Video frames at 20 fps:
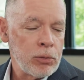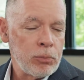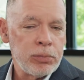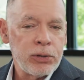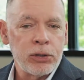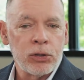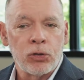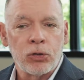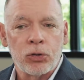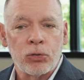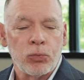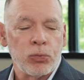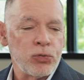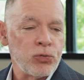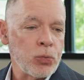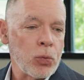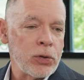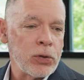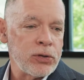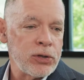Being heard
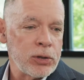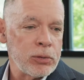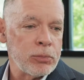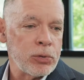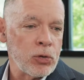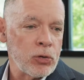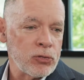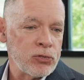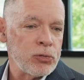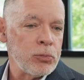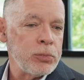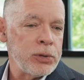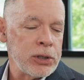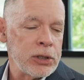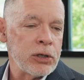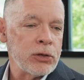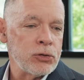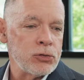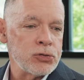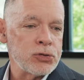was one thing, but also being
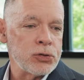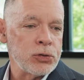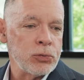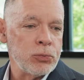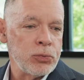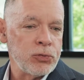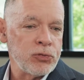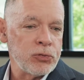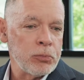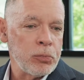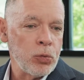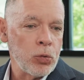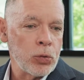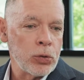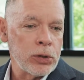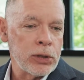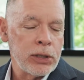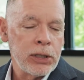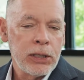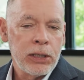understood was
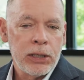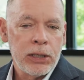important.